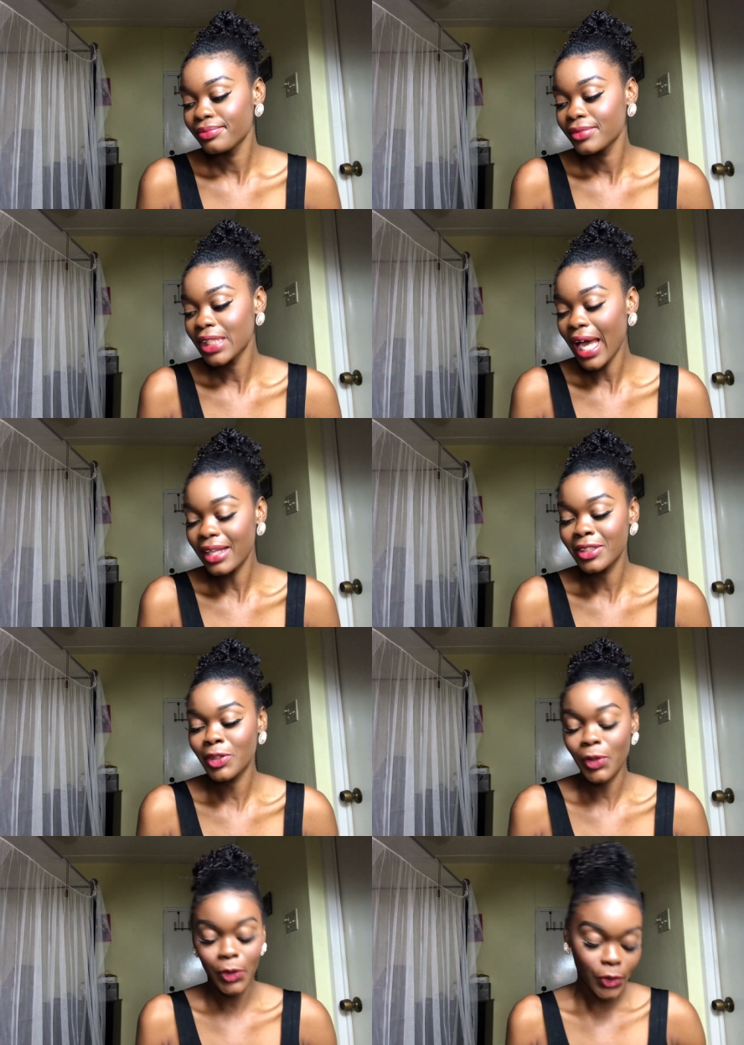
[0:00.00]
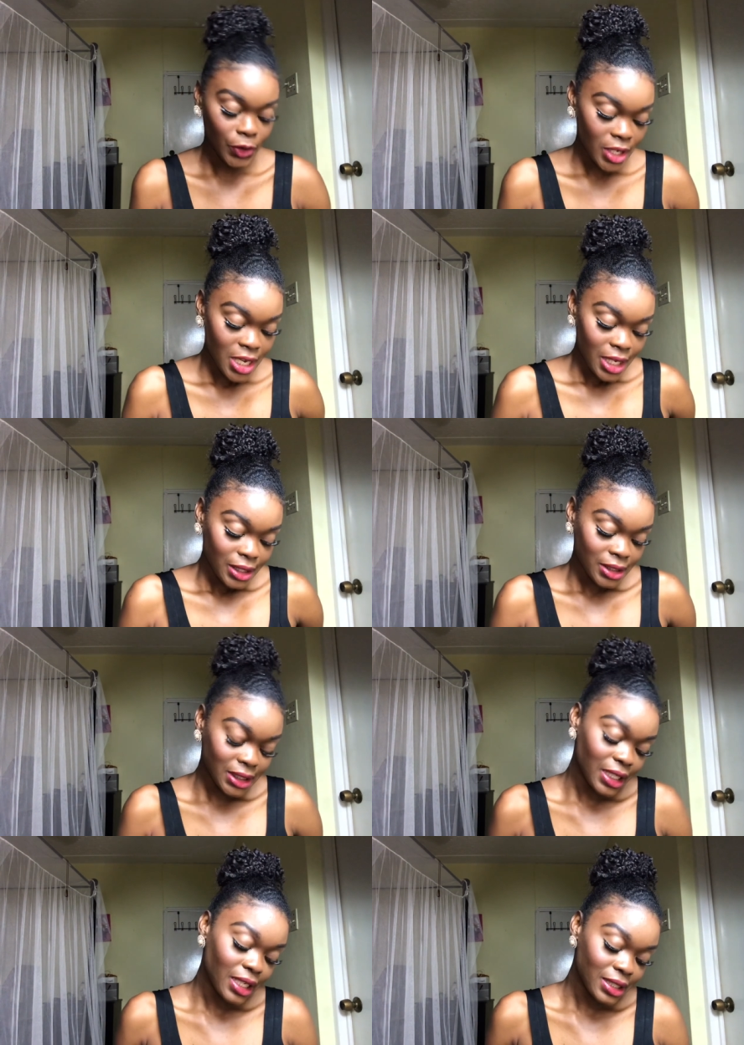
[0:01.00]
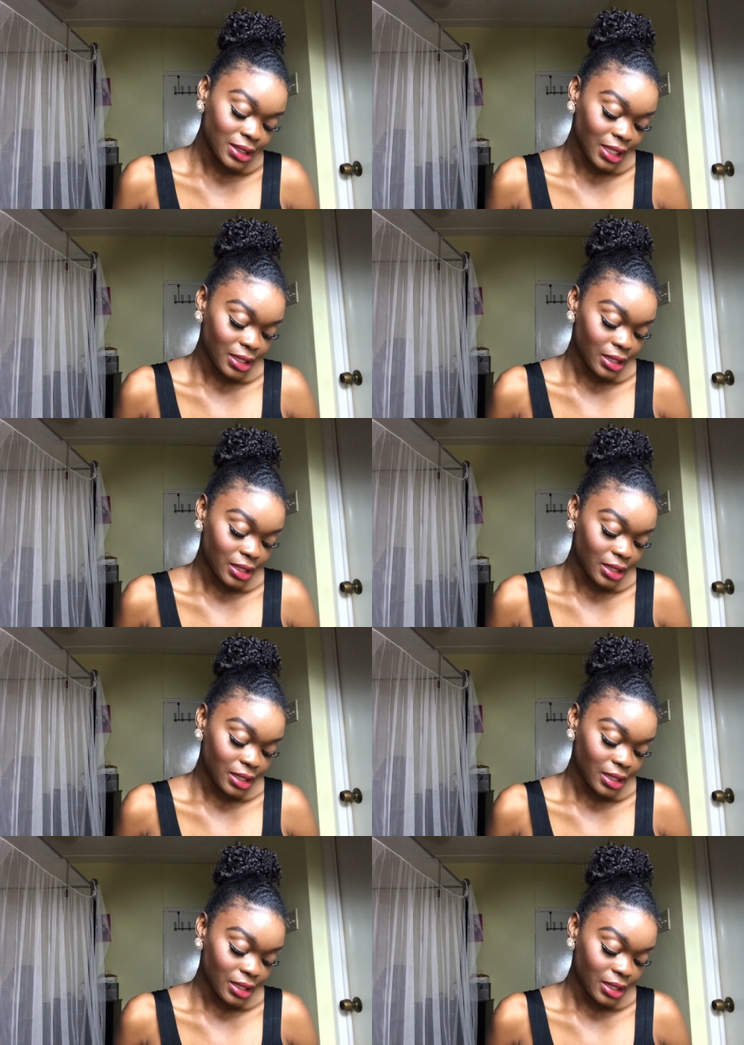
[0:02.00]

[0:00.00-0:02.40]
yeah, so she is in.